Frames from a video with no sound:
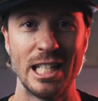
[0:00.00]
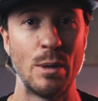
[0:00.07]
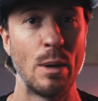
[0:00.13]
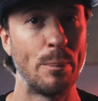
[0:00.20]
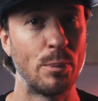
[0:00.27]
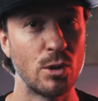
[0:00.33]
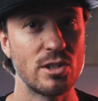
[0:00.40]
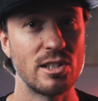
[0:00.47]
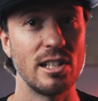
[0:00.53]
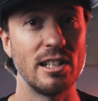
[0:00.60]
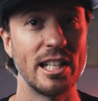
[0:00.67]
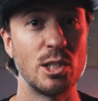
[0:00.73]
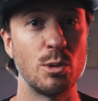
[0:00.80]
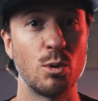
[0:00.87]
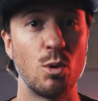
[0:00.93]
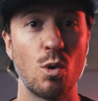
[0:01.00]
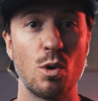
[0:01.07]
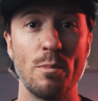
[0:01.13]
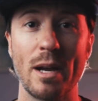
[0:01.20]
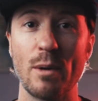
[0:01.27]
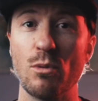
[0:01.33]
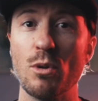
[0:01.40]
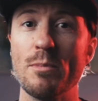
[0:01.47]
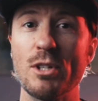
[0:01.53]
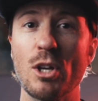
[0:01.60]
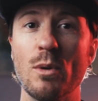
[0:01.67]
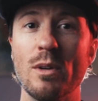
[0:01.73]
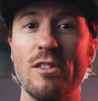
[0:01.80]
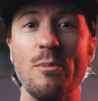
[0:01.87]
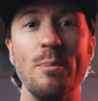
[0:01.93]
Now I personally like to record my room
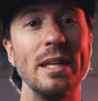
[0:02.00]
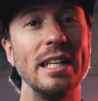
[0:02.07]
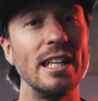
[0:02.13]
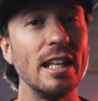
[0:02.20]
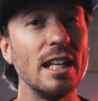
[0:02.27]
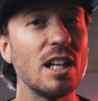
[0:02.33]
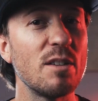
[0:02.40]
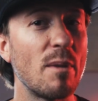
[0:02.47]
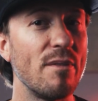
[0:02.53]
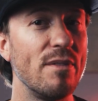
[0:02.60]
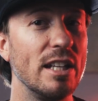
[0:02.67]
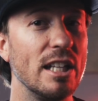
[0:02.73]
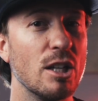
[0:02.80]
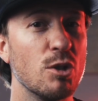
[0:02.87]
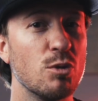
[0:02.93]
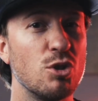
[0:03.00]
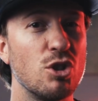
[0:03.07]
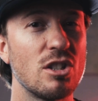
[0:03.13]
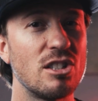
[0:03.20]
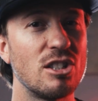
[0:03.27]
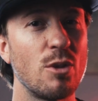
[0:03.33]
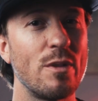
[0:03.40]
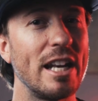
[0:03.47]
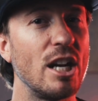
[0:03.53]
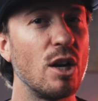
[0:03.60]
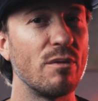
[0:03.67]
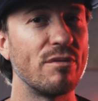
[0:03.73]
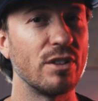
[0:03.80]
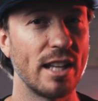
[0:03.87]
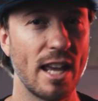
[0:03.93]
tone at the beginning of my videos just so that I
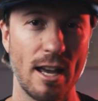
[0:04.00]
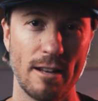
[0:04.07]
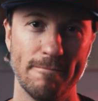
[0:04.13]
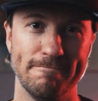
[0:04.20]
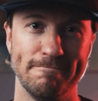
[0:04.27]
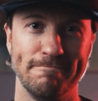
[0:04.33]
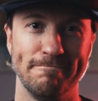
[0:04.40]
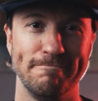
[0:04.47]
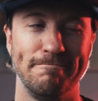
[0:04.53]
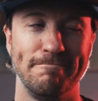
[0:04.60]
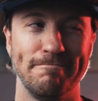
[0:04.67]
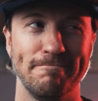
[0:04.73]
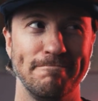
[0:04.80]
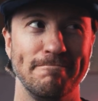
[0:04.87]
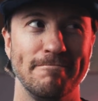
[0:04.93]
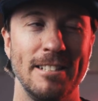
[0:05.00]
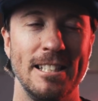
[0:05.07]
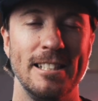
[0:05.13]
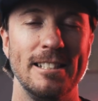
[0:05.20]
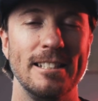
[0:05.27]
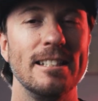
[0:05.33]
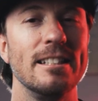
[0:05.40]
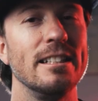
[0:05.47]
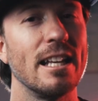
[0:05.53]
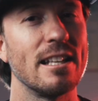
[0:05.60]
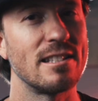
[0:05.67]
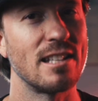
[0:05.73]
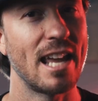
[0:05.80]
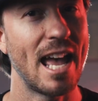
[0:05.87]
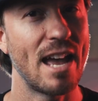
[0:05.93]
don't forget. And
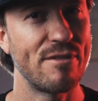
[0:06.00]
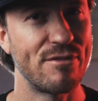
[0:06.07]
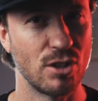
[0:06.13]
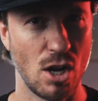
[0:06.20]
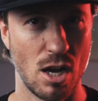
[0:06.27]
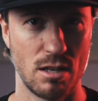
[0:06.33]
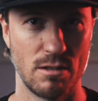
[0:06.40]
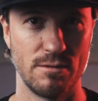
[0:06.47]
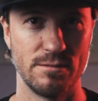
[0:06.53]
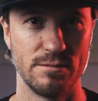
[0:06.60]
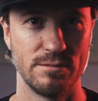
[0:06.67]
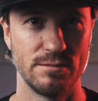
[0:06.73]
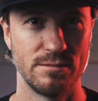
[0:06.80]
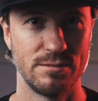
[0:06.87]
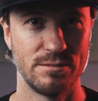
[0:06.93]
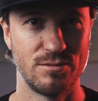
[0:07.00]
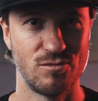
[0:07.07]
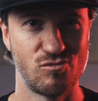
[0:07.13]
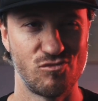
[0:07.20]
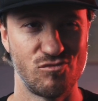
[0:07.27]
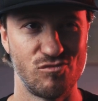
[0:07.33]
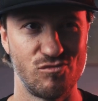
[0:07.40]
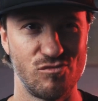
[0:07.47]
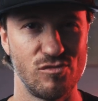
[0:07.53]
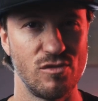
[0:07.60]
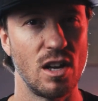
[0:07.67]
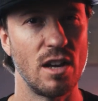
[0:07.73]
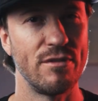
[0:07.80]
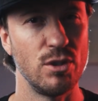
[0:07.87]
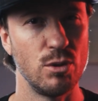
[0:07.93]
yes, I have forgotten.
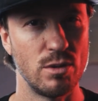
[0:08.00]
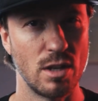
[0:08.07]
A few